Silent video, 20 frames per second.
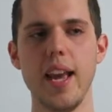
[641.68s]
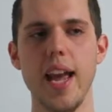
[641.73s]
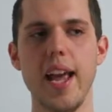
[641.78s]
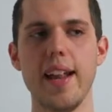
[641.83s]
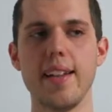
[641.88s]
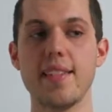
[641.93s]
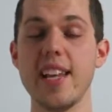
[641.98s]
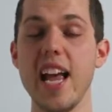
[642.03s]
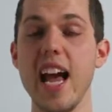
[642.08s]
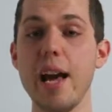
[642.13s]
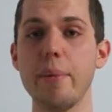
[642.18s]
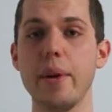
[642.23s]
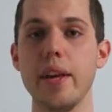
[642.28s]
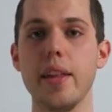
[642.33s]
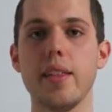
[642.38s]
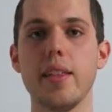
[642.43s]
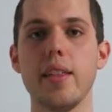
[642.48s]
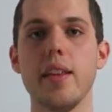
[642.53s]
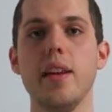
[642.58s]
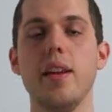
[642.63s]
And
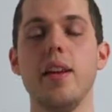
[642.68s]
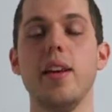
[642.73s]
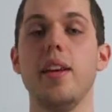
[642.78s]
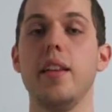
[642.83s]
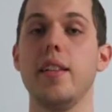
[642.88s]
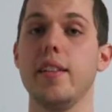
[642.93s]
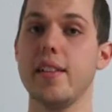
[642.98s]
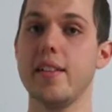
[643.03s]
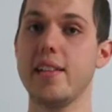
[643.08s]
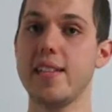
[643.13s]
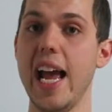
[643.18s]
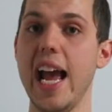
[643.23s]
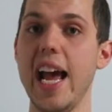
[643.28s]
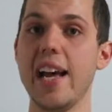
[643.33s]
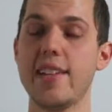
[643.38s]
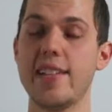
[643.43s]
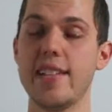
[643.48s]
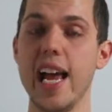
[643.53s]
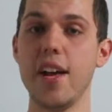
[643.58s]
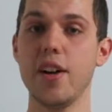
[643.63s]
Sabbath,
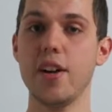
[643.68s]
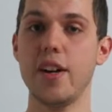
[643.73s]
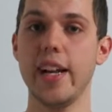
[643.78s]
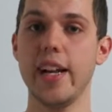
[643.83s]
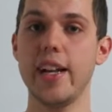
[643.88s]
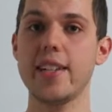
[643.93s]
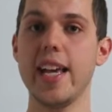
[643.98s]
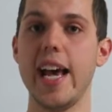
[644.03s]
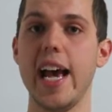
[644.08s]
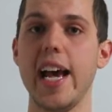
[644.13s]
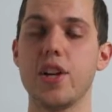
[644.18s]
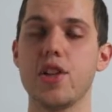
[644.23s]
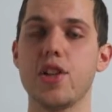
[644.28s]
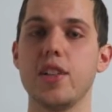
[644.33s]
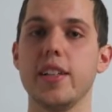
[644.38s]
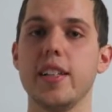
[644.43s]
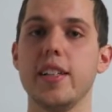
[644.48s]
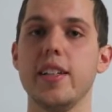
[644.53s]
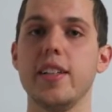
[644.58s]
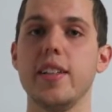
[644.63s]
Saturday is
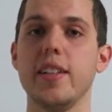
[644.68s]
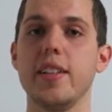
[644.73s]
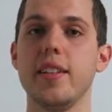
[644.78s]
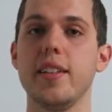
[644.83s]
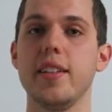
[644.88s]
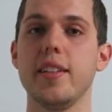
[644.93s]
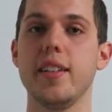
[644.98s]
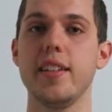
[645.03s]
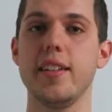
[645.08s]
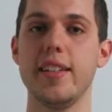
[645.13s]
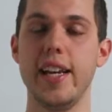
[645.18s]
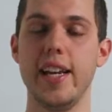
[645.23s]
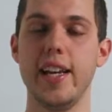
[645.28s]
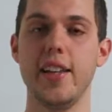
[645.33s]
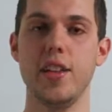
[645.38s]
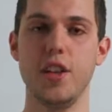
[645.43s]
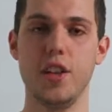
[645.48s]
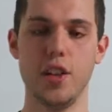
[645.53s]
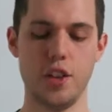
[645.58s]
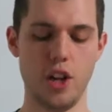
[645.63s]
actually the day
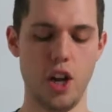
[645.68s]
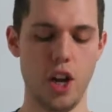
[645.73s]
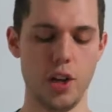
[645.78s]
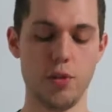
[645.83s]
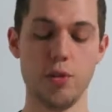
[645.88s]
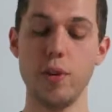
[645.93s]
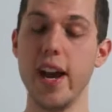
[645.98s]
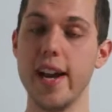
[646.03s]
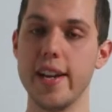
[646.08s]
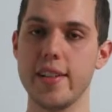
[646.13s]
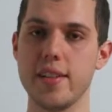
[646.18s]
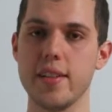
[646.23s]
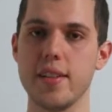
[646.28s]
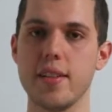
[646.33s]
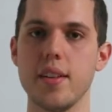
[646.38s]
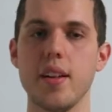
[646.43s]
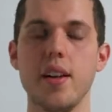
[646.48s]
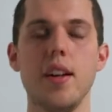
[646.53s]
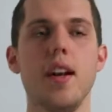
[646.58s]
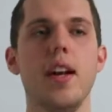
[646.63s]
that God
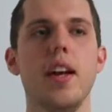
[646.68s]
rests.